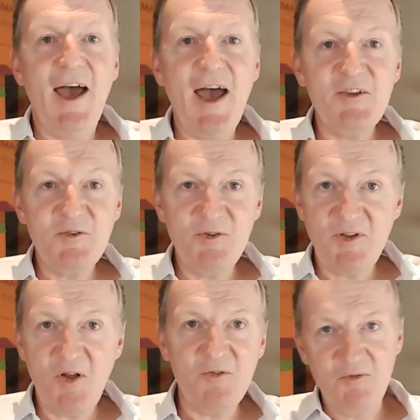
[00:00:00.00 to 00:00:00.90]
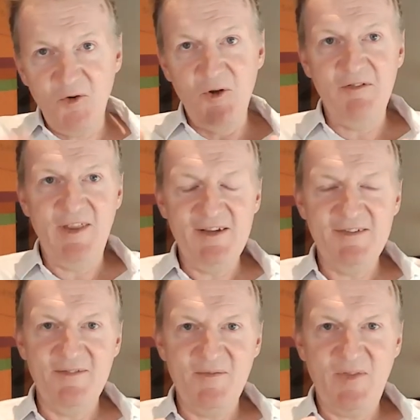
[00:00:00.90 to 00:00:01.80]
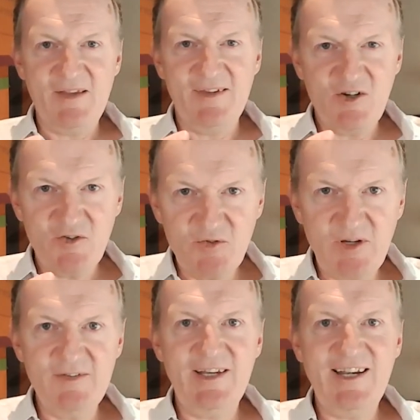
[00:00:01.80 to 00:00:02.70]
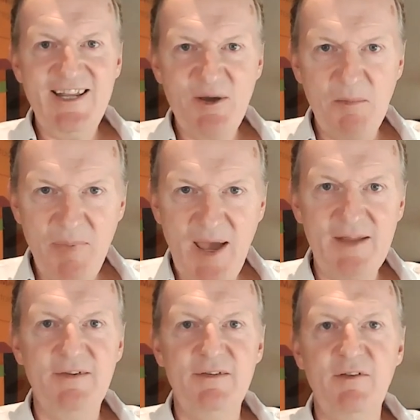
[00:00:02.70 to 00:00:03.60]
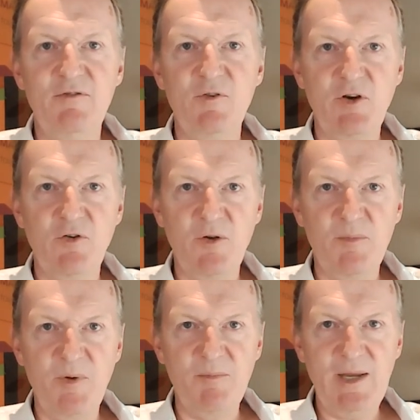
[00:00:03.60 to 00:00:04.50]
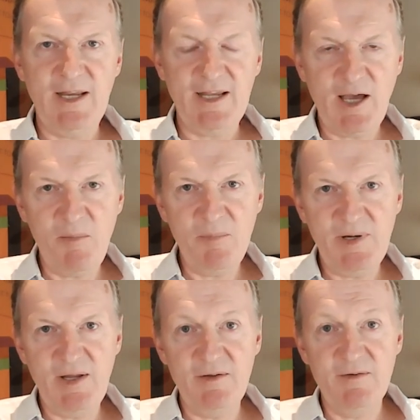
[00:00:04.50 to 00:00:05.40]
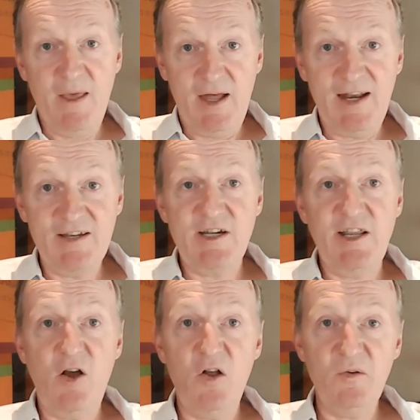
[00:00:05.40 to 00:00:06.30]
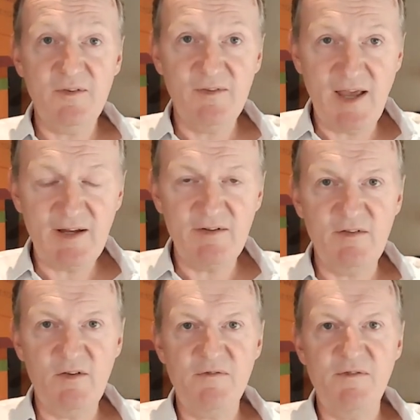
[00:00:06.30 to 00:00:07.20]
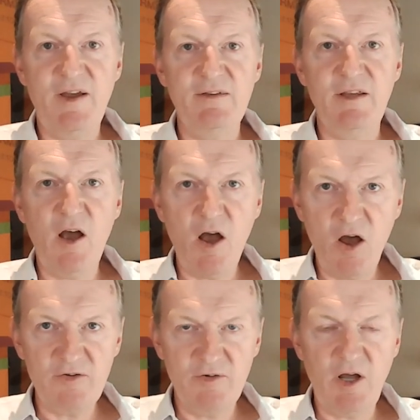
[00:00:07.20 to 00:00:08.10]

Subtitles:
As a result of all of this, there's increasingly competitive recruitment, meaning companies and actually whole sectors are fighting harder and